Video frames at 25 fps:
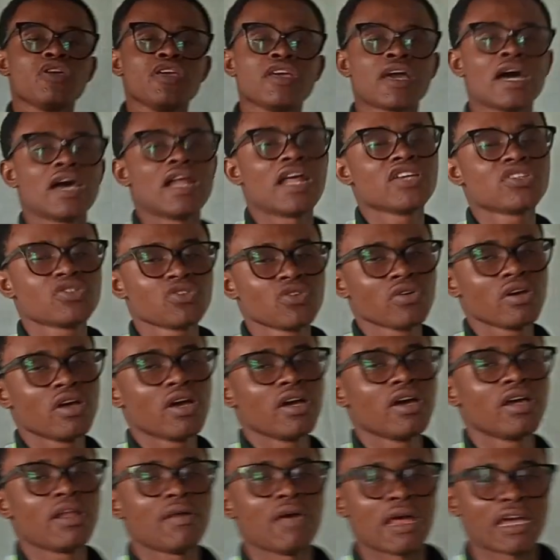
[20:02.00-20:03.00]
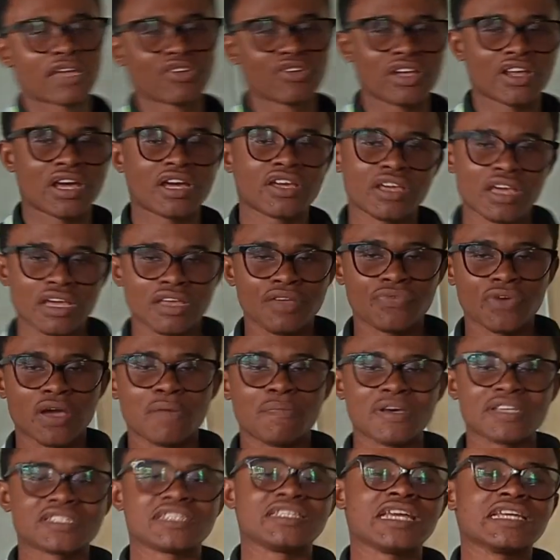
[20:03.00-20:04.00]
you can actually like if a
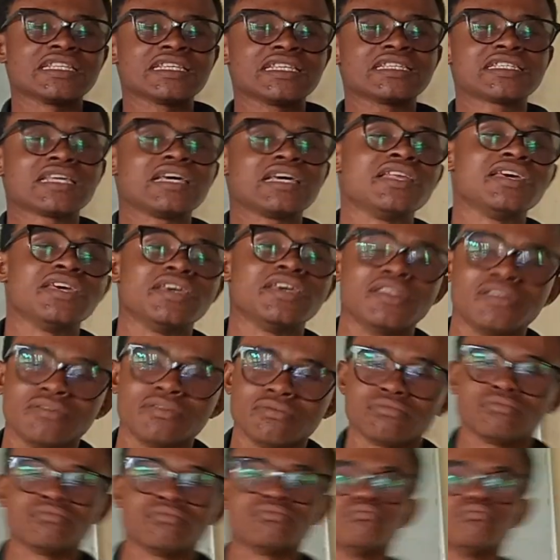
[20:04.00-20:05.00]
person that is selling